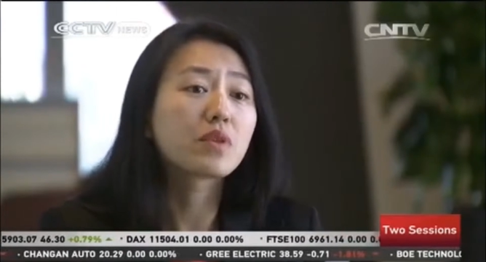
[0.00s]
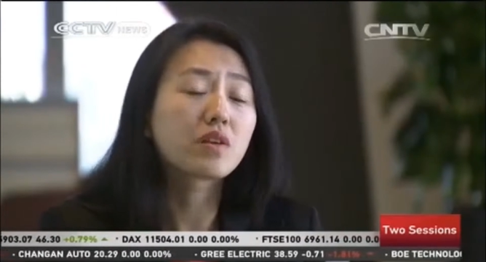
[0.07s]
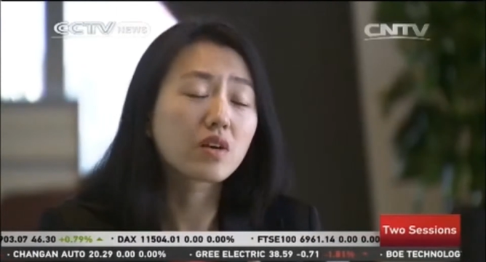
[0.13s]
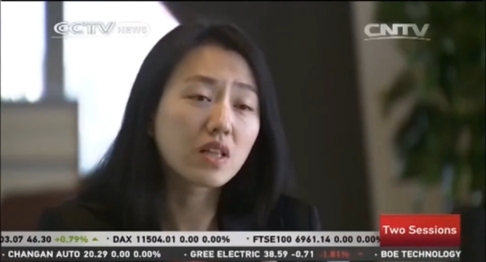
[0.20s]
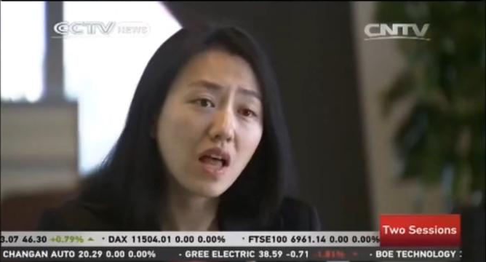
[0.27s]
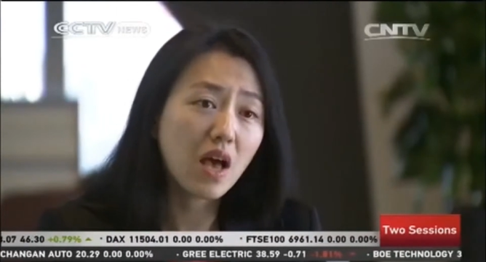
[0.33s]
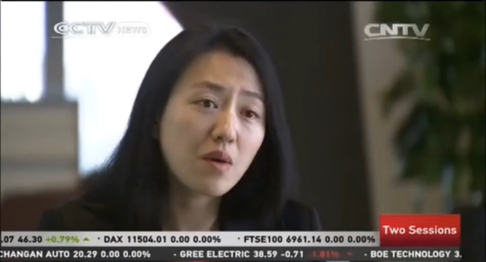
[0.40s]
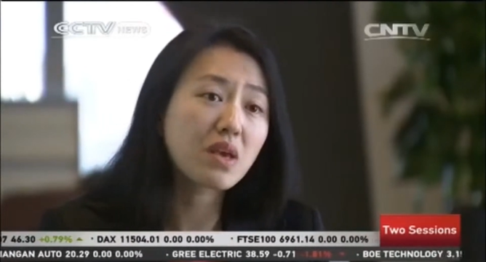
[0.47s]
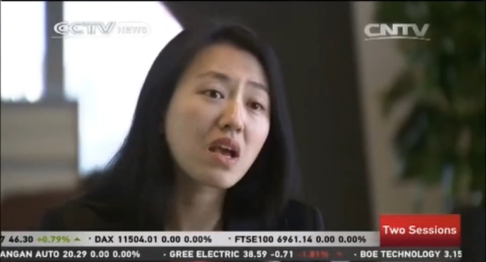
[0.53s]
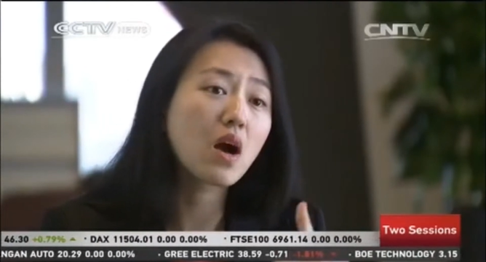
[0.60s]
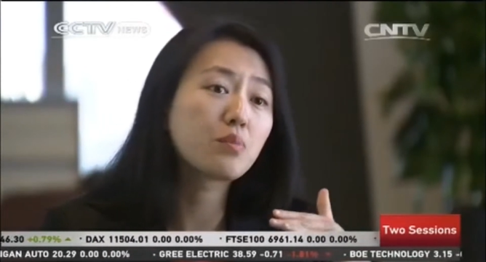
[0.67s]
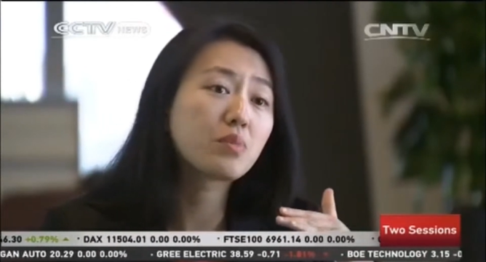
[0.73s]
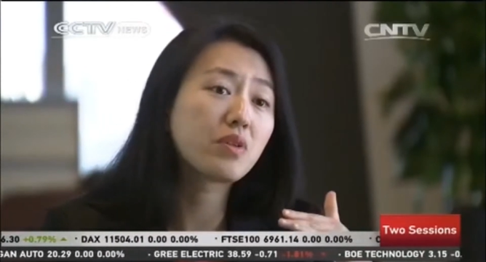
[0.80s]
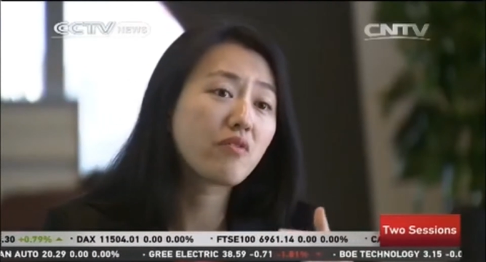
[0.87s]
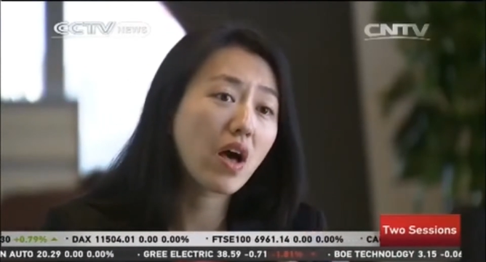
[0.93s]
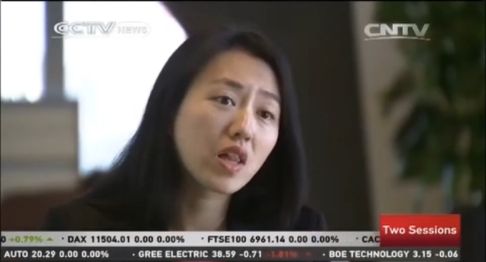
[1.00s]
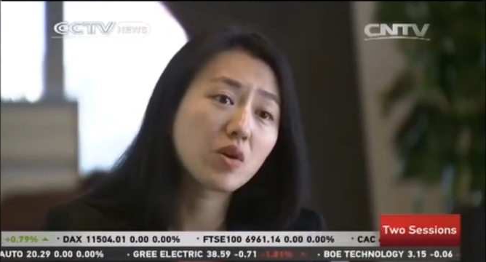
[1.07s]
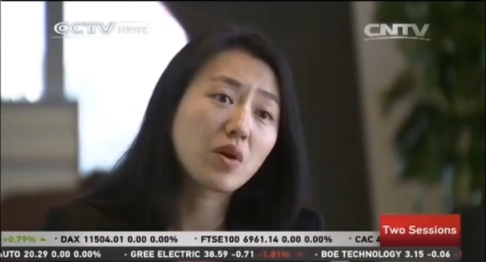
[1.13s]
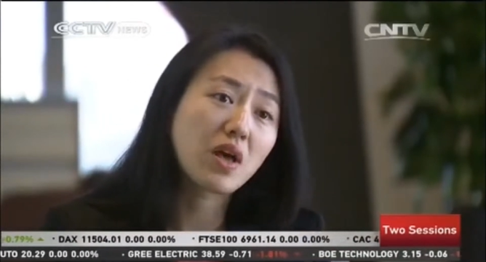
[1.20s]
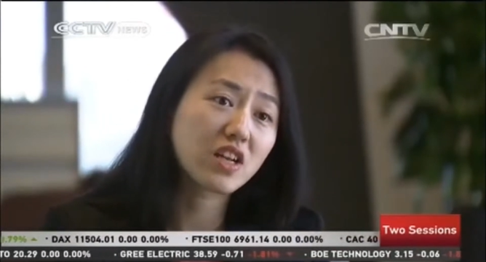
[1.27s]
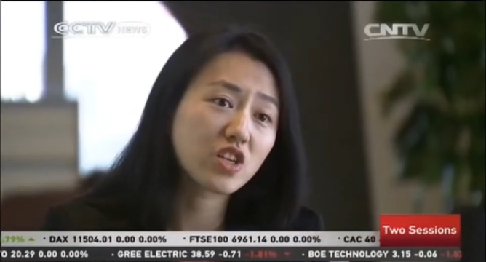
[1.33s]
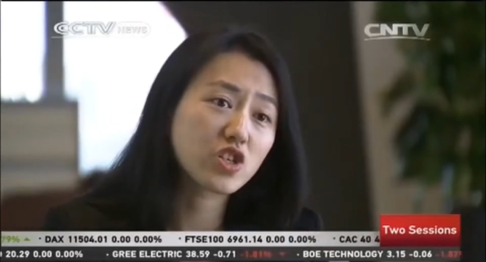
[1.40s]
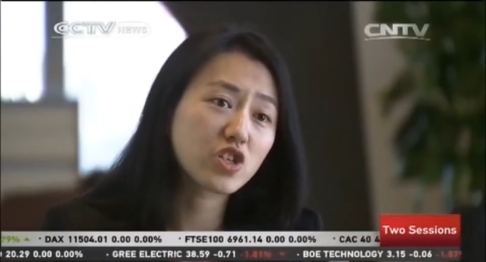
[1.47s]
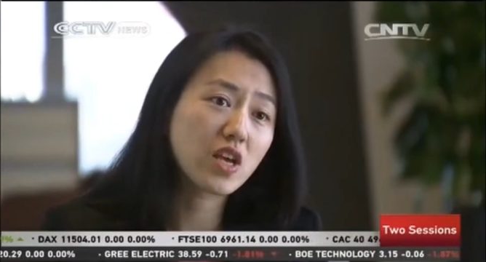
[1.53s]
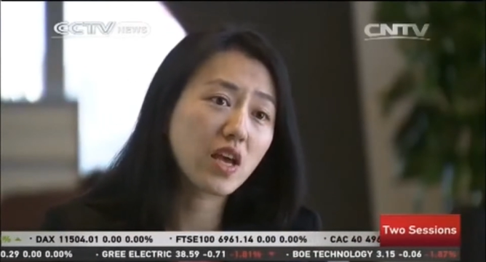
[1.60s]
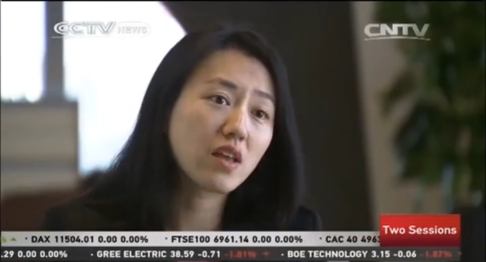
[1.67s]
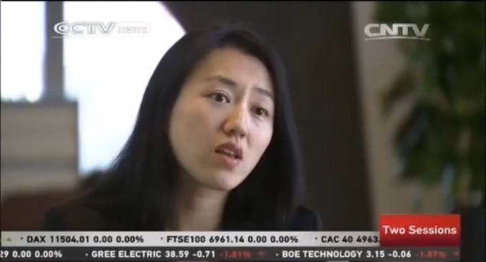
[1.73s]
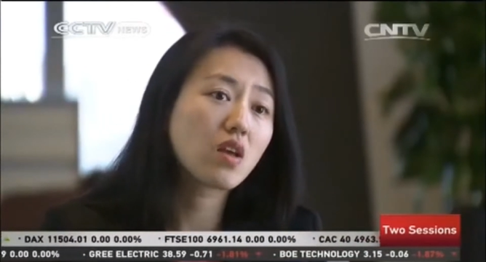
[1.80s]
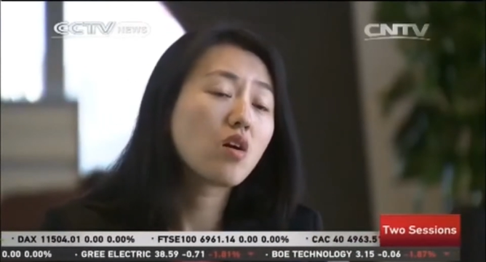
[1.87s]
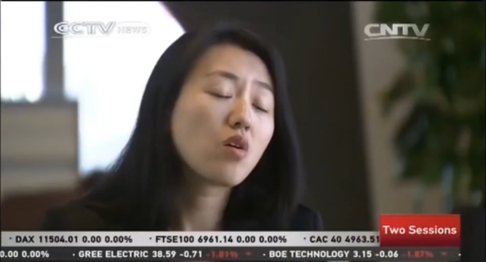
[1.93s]
the climbing up the value-added
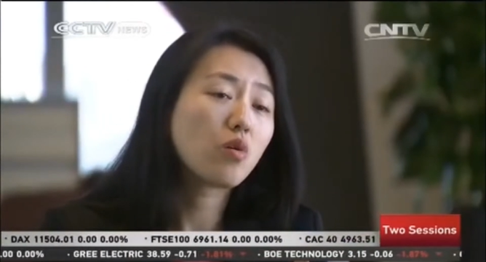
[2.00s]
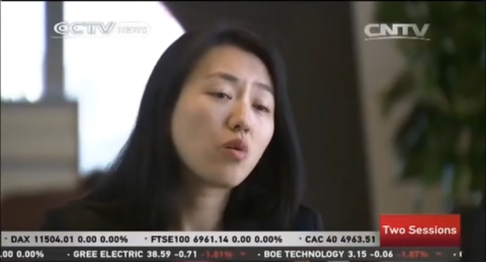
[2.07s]
chain,